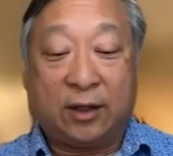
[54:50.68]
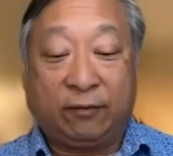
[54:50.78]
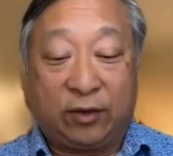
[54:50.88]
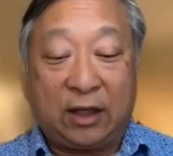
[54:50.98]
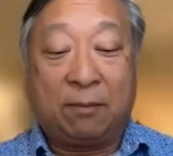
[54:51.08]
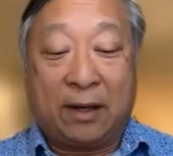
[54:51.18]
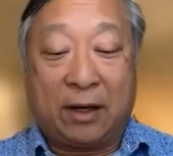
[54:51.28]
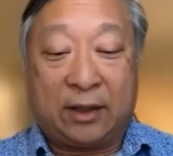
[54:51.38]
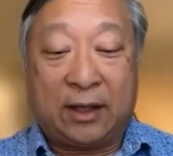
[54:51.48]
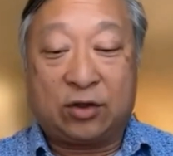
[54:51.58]
if you think
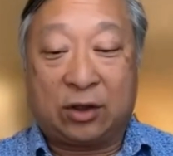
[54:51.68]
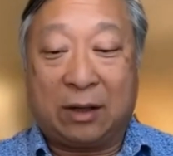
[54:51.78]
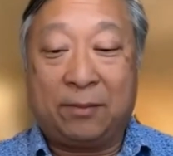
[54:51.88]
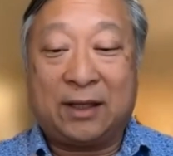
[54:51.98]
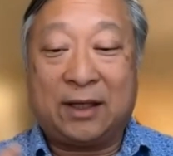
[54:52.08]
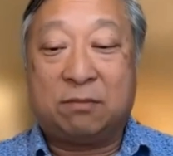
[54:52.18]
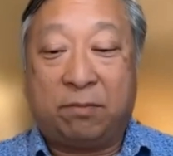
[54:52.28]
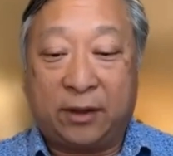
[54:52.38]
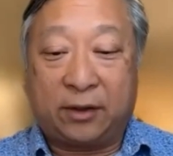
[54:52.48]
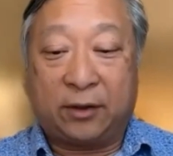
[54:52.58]
about it, as your company gets
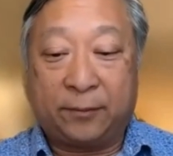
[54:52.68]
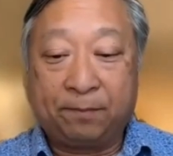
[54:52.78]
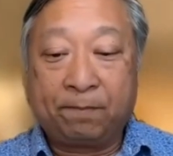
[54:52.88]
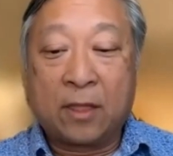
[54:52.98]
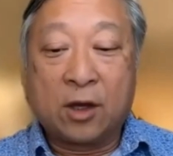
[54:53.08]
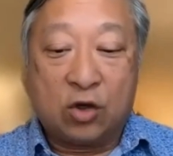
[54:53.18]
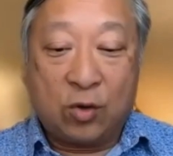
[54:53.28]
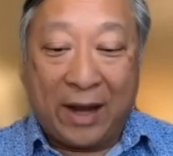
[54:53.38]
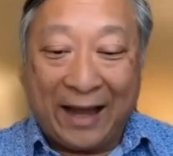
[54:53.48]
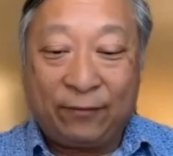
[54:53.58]
bigger,
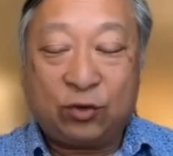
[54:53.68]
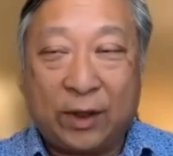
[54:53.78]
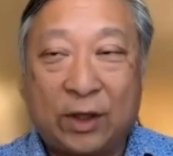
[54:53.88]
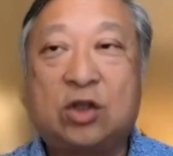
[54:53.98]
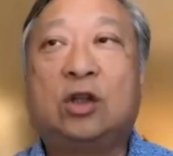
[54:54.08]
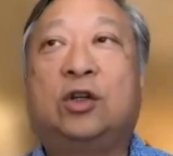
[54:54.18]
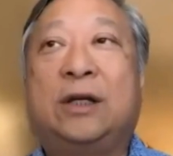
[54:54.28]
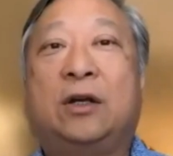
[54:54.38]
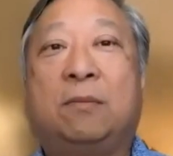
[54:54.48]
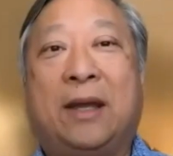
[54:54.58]
you have to actually learn
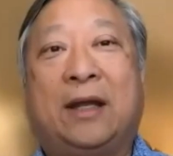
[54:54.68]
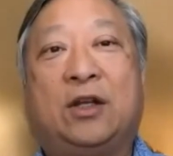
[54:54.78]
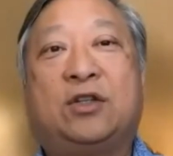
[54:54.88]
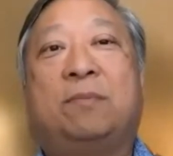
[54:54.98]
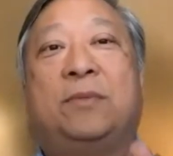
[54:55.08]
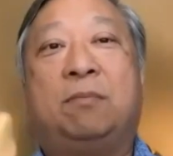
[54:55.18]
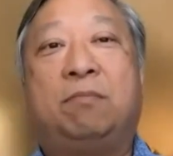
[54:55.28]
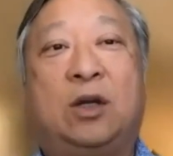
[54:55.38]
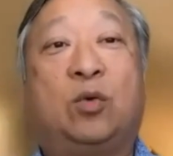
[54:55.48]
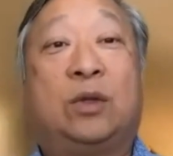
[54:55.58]
how to manage something
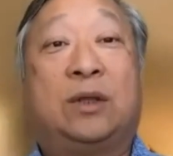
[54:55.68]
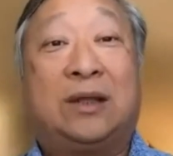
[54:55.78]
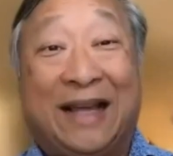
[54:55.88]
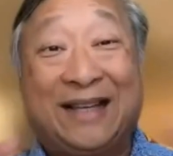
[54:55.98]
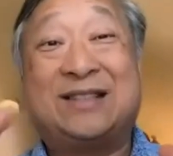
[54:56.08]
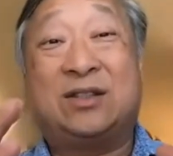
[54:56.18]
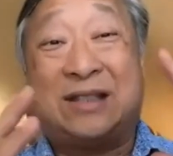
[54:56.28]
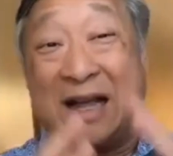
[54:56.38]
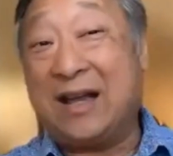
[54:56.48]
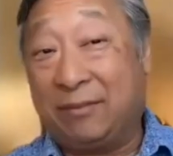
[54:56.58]
bigger with less
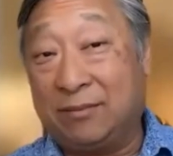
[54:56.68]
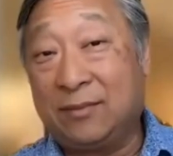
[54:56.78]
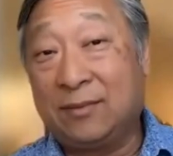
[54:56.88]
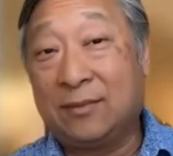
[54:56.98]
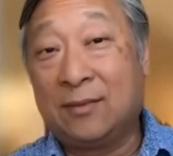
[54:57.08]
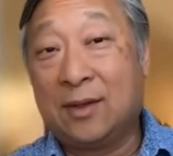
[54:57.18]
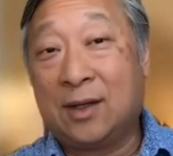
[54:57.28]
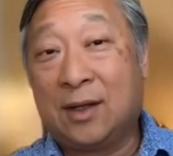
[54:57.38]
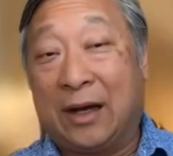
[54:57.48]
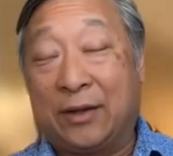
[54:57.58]
time.
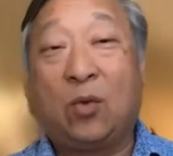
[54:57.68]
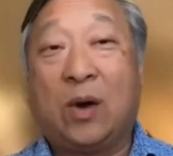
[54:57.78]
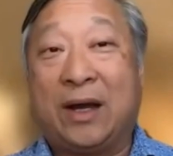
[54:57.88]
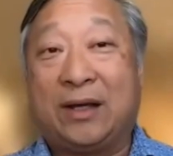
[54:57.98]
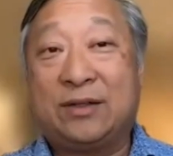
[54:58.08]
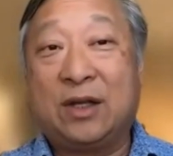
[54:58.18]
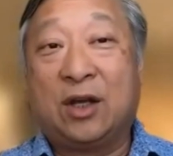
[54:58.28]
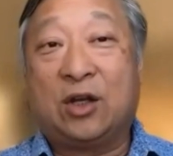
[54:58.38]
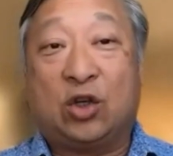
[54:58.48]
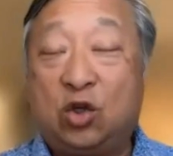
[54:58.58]
Otherwise,
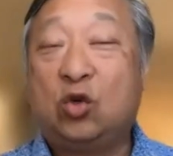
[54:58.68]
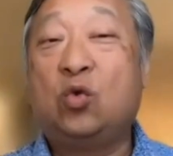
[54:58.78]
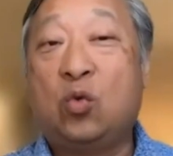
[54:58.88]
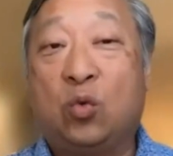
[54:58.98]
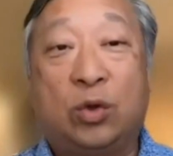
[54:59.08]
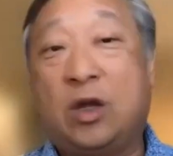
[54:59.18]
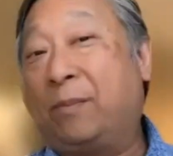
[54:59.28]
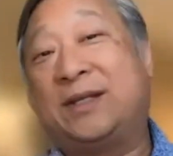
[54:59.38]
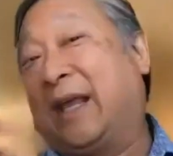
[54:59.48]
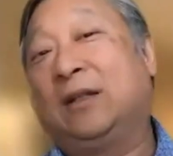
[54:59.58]
you will not
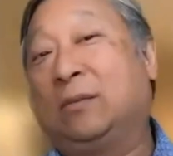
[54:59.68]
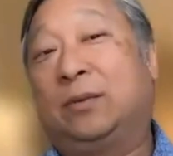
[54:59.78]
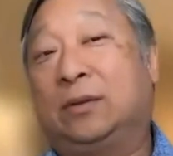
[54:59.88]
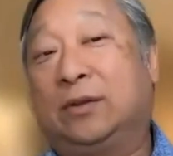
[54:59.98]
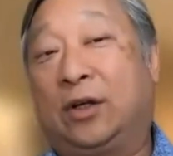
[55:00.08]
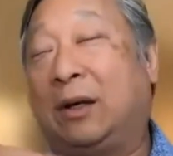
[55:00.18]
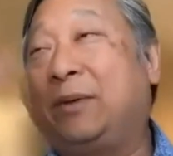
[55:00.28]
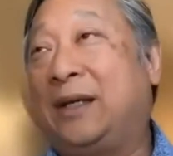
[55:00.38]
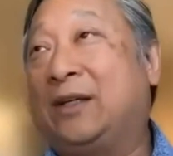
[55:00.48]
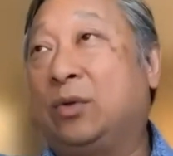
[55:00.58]
be scalable. Your
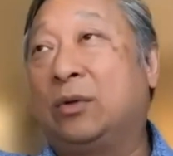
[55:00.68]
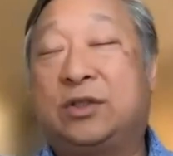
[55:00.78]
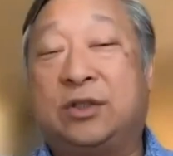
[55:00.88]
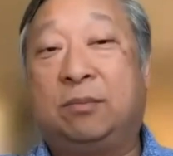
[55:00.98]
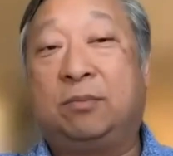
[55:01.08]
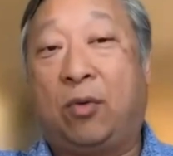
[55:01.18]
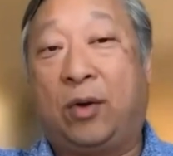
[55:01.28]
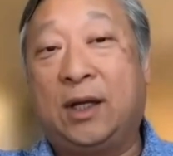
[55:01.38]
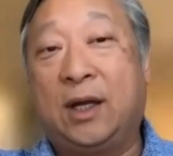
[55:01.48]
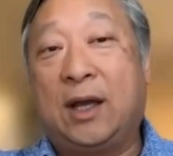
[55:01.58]
company gets to a certain
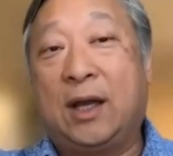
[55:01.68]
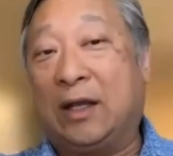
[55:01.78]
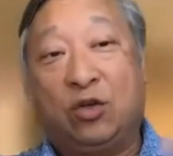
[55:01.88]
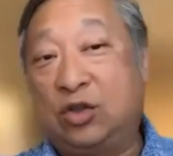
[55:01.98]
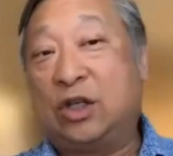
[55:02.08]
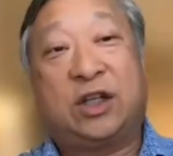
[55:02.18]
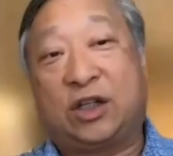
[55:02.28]
point and you just